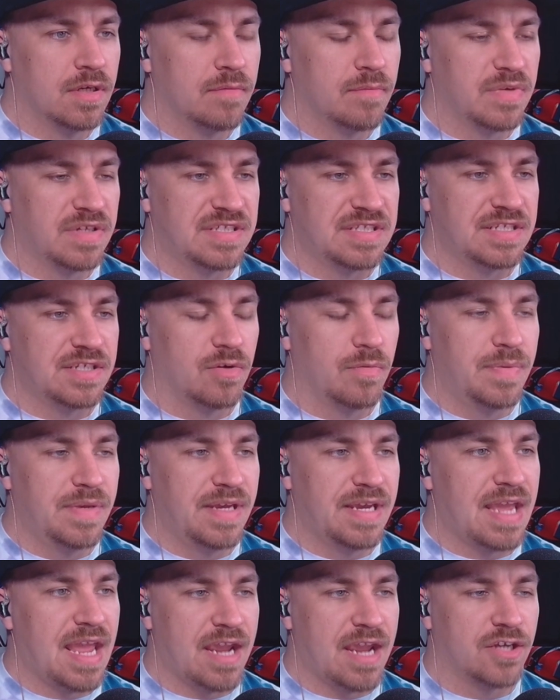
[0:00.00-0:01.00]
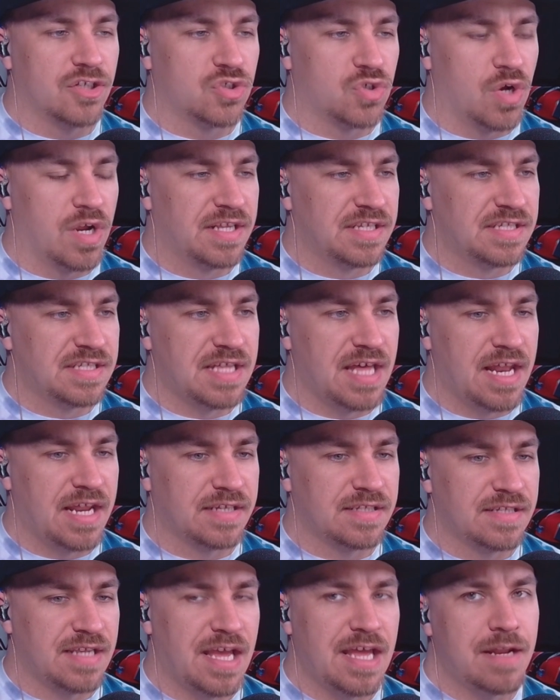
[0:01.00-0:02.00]
But still big hand-drawn
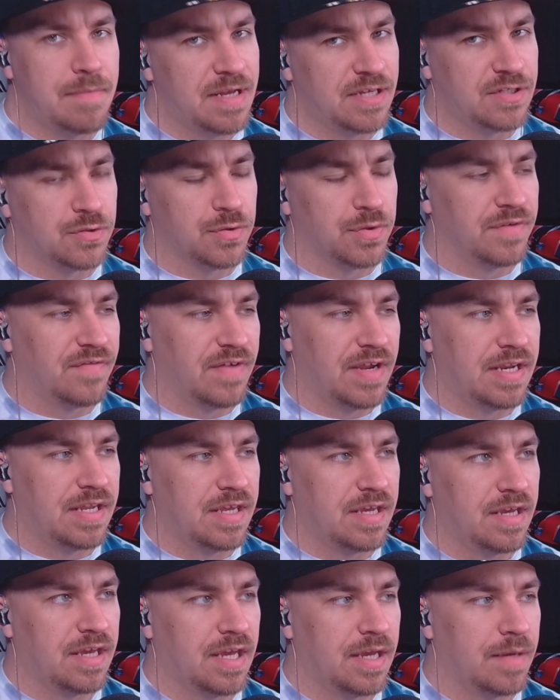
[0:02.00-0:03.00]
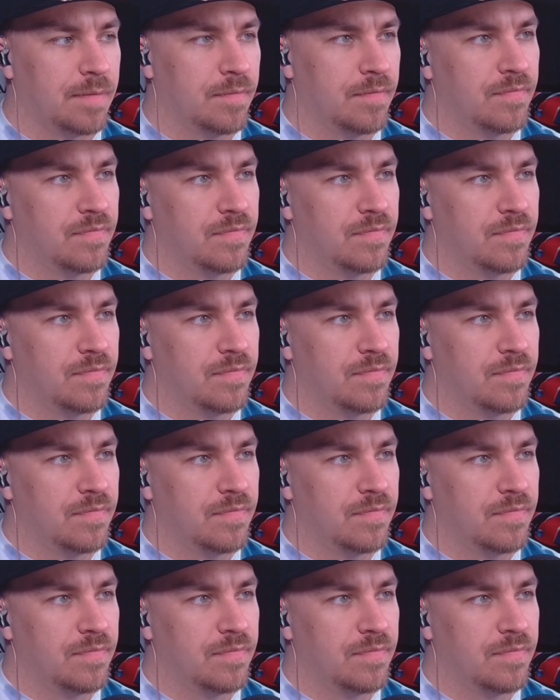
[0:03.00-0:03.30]
aesthetics and a Metroidvania game.